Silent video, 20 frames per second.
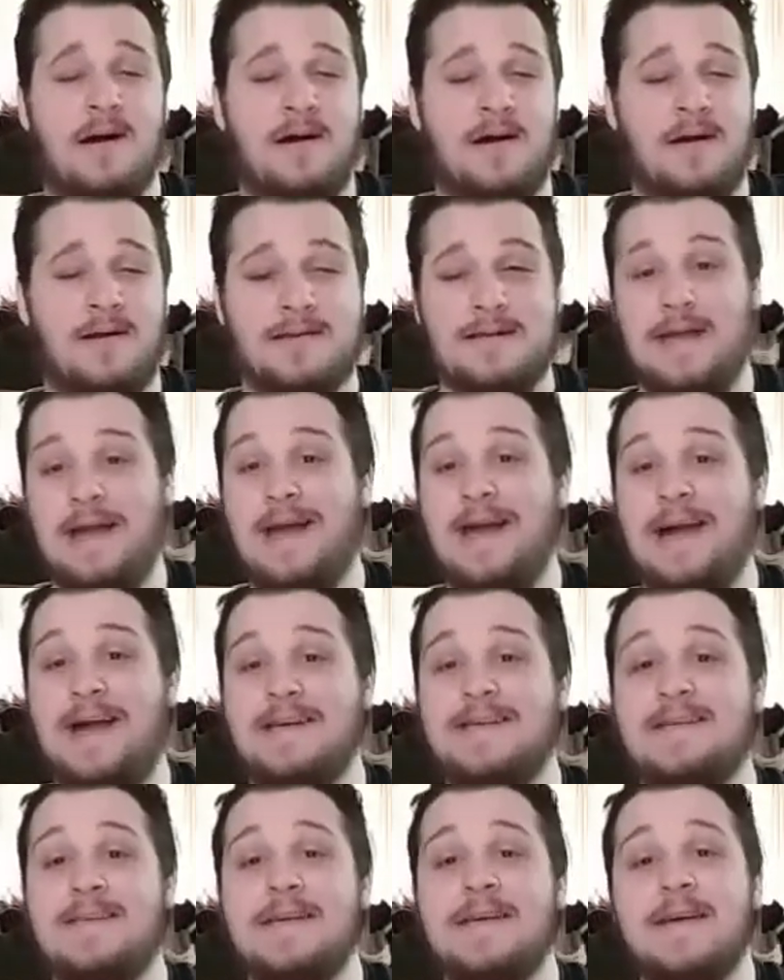
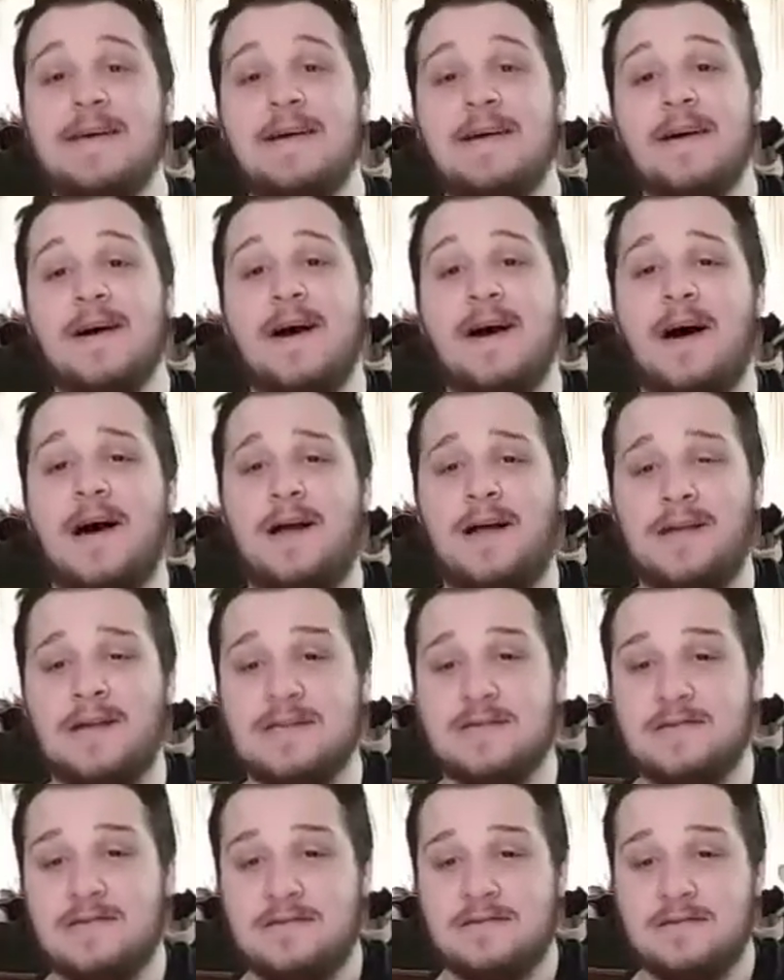attacked,
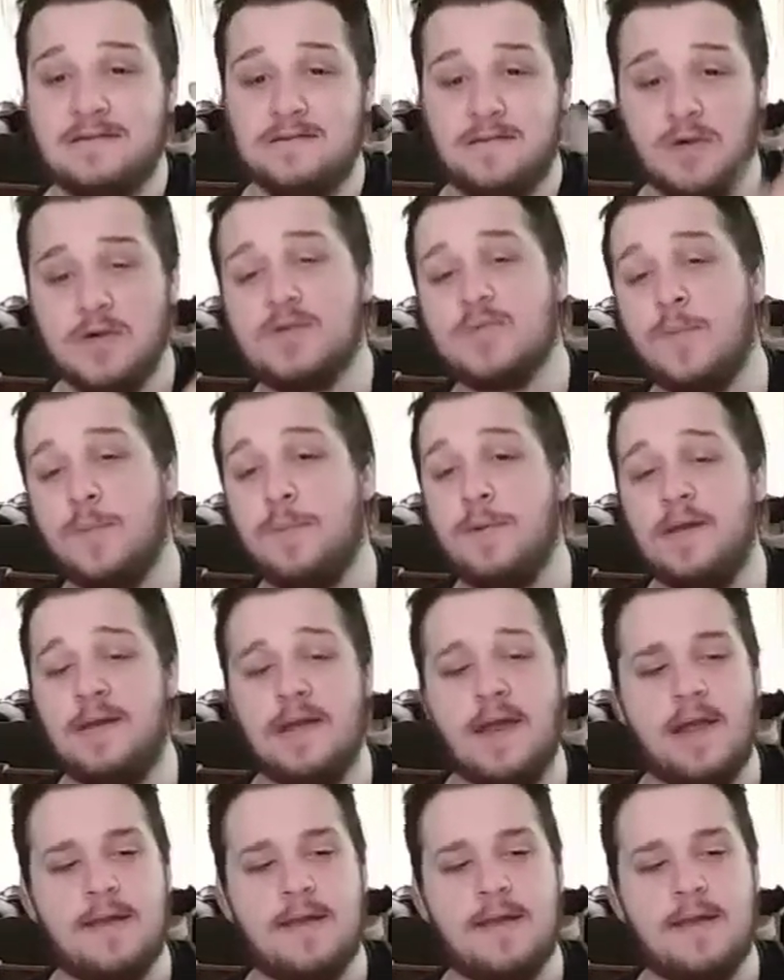his nose will bleed.